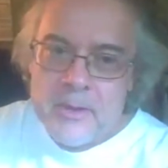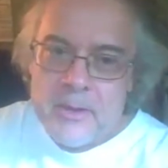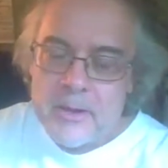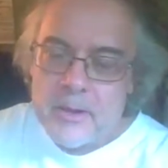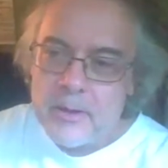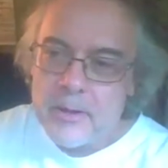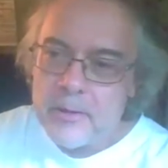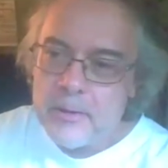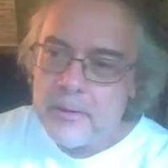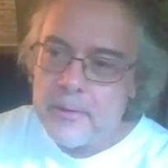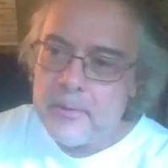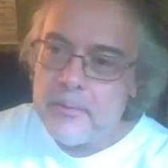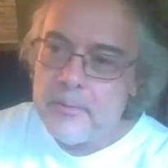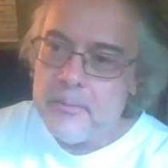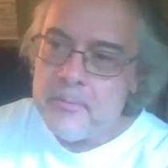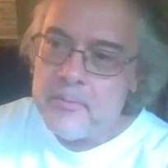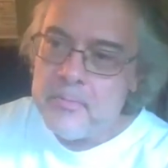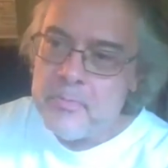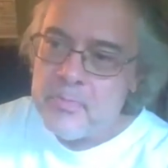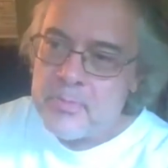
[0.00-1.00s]

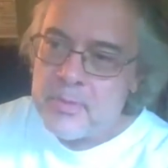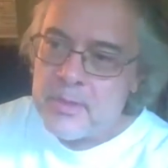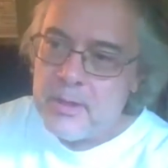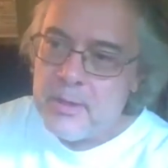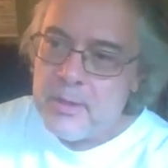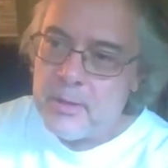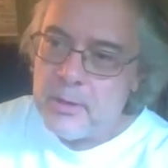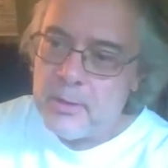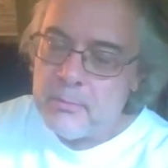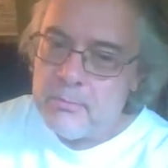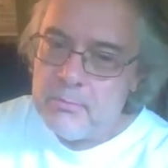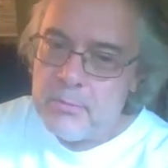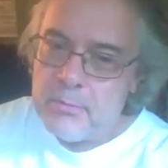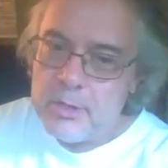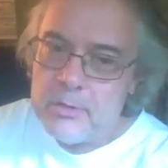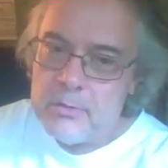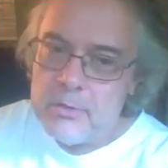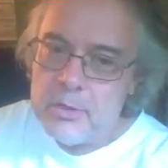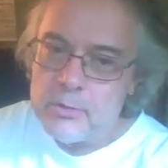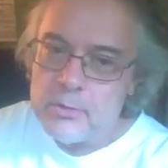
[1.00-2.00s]
um, you know,
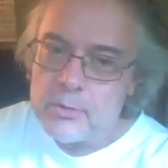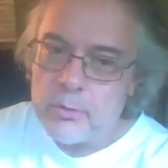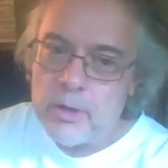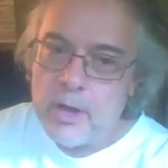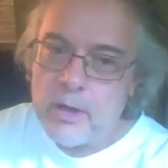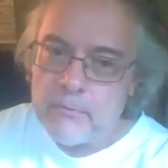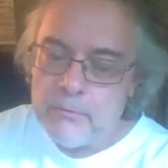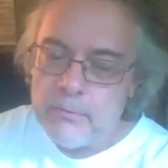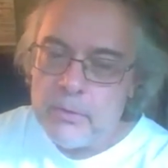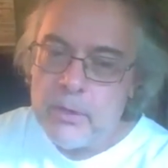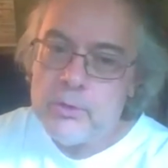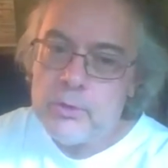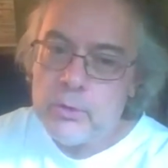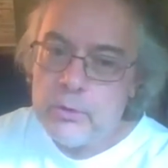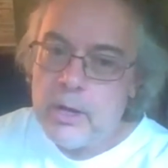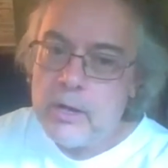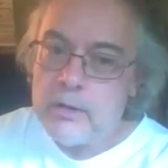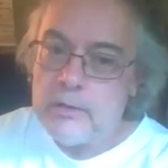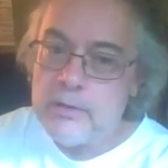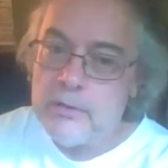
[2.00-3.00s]
these, these are not these are
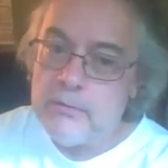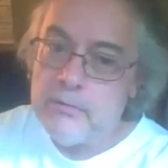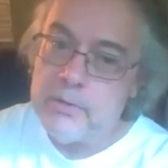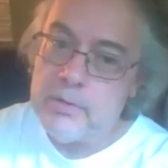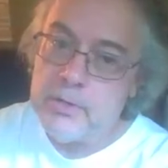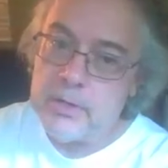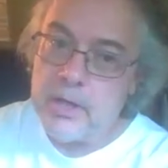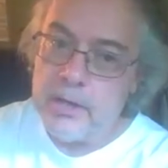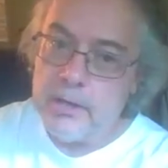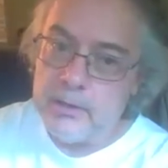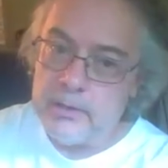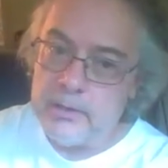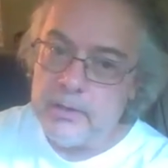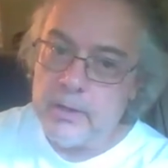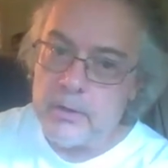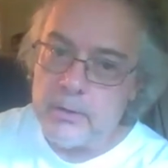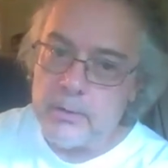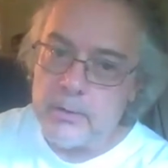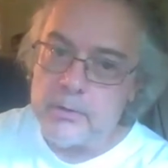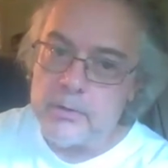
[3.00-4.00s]
not sophisticated
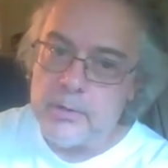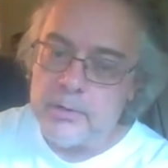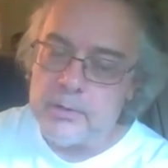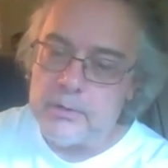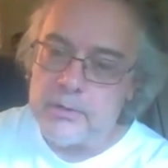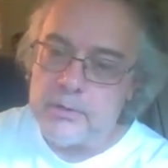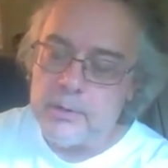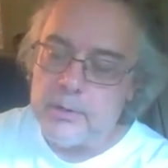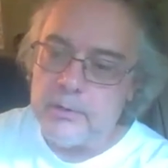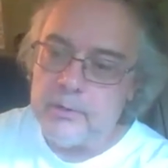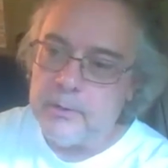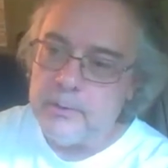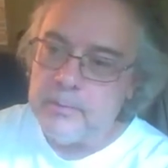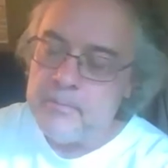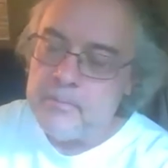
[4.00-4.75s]
thinkers necessarily.